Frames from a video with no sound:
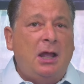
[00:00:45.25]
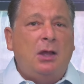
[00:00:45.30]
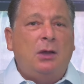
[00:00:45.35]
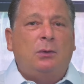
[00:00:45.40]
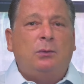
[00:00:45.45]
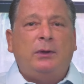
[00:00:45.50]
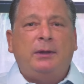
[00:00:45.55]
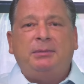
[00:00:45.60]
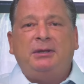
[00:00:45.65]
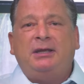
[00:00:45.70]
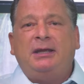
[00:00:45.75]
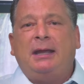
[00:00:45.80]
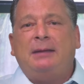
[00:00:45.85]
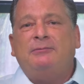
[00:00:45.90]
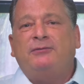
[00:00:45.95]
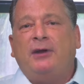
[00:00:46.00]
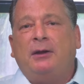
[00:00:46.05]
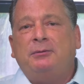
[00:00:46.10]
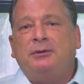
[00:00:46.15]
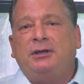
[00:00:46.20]
we
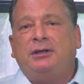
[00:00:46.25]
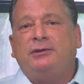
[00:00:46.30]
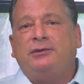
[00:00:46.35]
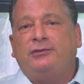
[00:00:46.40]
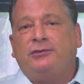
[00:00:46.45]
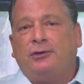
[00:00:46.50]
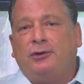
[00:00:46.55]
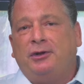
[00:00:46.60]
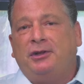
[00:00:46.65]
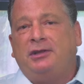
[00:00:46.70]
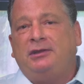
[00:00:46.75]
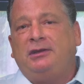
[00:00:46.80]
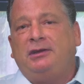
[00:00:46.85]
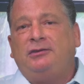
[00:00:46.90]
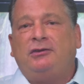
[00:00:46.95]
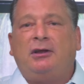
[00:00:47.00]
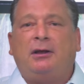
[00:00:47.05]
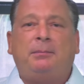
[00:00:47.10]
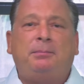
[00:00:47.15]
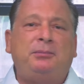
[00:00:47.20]
became very concerned that
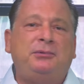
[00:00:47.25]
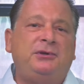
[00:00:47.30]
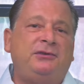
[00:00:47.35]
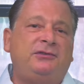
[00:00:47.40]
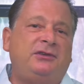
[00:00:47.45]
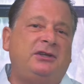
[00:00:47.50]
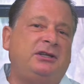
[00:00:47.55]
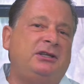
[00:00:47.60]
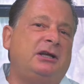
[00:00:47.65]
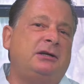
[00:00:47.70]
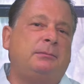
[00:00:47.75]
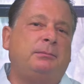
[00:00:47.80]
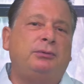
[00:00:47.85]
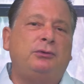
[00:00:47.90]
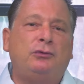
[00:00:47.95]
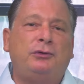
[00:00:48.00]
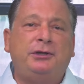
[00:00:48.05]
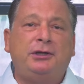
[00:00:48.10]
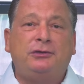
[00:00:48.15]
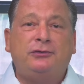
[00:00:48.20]
these companies did not
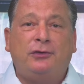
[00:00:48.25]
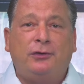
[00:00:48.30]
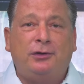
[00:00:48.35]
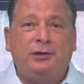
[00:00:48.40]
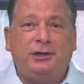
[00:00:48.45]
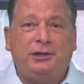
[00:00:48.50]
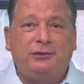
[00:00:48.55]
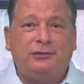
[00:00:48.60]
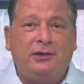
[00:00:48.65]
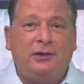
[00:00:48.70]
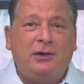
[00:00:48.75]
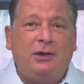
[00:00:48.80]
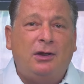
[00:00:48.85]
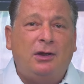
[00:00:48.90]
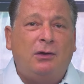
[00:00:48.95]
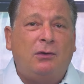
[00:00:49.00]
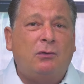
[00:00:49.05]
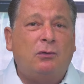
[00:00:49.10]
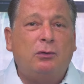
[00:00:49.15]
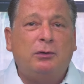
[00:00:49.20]
employ attorneys
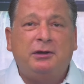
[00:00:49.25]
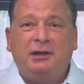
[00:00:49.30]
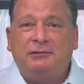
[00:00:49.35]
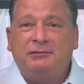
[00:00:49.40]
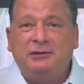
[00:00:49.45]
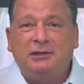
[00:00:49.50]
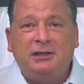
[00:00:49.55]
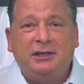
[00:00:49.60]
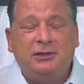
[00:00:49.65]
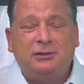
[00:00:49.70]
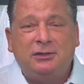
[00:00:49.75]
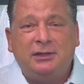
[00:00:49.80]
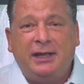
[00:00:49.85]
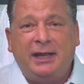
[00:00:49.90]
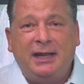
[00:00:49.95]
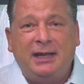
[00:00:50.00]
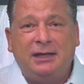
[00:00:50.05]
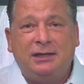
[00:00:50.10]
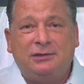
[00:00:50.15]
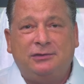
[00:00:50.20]
or even legal
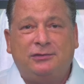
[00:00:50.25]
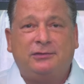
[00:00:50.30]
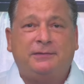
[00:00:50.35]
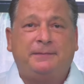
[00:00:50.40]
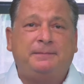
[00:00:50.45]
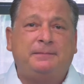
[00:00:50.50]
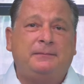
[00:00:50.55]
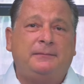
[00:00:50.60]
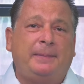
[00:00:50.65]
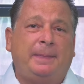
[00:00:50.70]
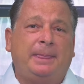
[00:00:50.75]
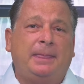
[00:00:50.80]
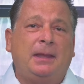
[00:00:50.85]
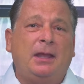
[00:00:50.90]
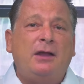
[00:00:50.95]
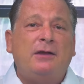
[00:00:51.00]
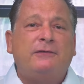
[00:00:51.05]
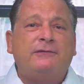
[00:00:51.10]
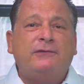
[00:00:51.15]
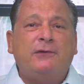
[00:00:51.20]
aids.
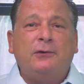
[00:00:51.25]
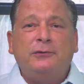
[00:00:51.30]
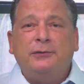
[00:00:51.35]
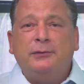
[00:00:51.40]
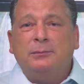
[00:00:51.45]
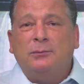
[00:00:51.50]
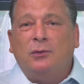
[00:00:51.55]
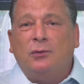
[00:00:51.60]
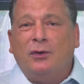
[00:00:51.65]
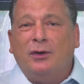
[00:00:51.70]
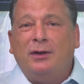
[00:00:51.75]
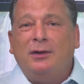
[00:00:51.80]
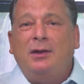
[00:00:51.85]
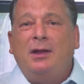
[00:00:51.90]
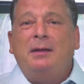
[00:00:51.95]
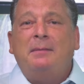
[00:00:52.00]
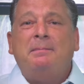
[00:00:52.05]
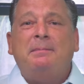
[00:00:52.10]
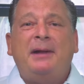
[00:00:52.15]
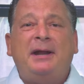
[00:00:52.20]
Furthermore,
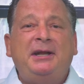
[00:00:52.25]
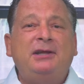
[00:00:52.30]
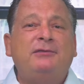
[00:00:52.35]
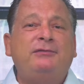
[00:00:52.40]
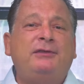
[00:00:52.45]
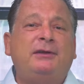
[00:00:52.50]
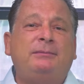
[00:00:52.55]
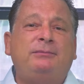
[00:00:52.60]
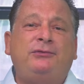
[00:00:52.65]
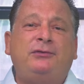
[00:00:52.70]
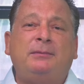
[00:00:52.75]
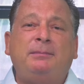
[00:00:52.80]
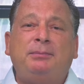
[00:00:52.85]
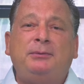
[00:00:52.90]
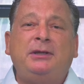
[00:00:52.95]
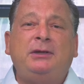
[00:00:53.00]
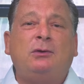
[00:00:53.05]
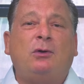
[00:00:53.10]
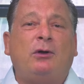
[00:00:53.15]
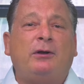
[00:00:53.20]
many of them
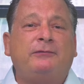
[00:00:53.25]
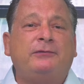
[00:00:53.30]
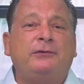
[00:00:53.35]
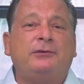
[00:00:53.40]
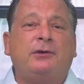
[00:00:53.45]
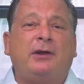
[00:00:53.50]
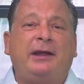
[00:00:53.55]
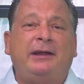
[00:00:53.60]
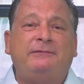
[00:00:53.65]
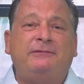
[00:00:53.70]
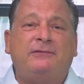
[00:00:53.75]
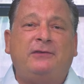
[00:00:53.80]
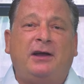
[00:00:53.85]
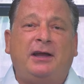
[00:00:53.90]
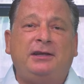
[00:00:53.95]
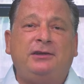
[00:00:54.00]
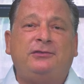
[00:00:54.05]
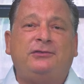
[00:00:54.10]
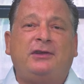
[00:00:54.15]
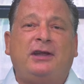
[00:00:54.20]
simply offer
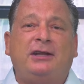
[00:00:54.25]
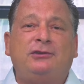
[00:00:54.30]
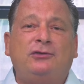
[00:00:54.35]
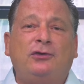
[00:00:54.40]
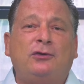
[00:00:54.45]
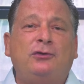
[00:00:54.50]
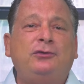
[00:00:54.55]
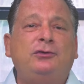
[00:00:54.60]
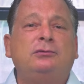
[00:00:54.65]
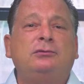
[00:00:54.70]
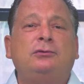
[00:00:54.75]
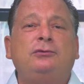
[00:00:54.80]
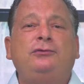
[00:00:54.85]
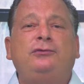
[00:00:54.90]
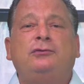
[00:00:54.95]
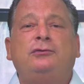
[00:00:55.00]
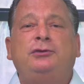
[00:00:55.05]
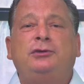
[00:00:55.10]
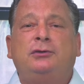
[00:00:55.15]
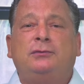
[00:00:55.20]
advice and turn you
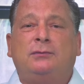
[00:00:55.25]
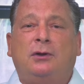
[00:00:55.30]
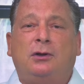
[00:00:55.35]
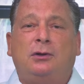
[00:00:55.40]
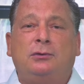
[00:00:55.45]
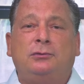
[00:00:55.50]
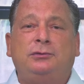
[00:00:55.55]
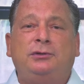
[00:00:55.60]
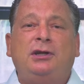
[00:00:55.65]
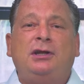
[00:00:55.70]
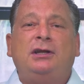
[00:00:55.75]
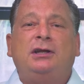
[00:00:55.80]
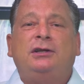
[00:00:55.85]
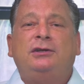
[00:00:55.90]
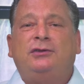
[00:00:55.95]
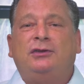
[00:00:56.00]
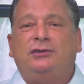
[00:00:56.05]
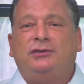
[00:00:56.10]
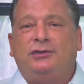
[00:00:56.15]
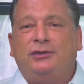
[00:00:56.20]
loose on your own
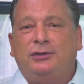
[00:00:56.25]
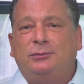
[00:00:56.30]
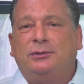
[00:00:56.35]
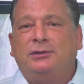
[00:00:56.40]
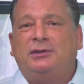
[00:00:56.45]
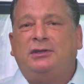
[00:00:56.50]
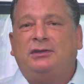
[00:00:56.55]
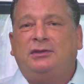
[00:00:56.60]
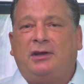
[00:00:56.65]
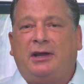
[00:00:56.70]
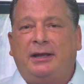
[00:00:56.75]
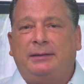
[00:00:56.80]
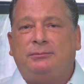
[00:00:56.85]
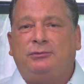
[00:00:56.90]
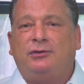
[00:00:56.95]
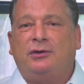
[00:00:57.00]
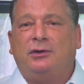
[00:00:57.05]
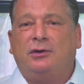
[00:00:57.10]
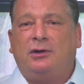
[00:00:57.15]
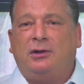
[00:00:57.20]
to deal with the
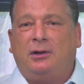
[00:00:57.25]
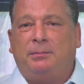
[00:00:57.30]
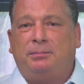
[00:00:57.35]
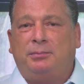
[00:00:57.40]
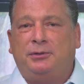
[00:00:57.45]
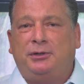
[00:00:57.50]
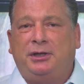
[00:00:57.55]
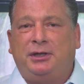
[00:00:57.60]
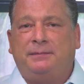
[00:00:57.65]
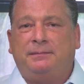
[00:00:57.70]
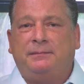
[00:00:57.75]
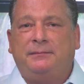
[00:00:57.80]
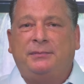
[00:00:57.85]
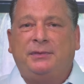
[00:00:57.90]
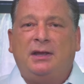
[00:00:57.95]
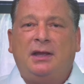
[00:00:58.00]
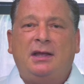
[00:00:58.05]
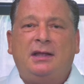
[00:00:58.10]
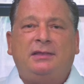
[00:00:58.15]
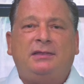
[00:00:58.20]
timeshare company.
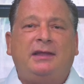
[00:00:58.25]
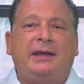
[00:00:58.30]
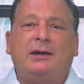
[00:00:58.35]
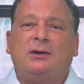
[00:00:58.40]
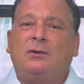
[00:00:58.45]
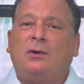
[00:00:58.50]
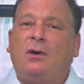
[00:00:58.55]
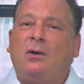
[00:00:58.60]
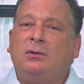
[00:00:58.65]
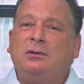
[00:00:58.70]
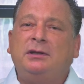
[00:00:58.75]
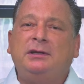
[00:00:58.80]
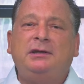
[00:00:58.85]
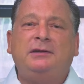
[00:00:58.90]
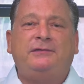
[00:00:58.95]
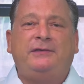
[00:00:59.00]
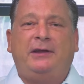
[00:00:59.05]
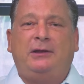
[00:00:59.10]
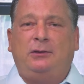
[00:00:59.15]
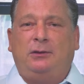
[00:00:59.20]
They are only
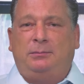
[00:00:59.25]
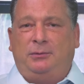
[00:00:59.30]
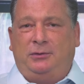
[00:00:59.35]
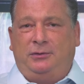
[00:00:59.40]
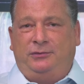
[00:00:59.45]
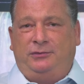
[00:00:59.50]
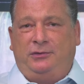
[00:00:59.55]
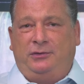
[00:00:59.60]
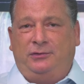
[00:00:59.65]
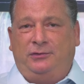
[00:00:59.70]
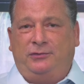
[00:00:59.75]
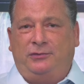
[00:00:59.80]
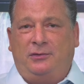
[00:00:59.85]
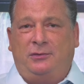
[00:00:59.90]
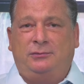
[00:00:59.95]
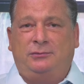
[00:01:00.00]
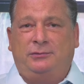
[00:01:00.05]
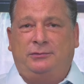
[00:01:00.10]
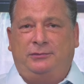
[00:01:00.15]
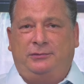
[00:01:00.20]
available as
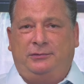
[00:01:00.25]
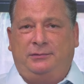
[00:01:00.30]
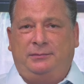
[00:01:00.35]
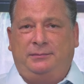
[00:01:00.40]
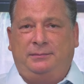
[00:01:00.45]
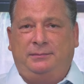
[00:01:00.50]
consultants.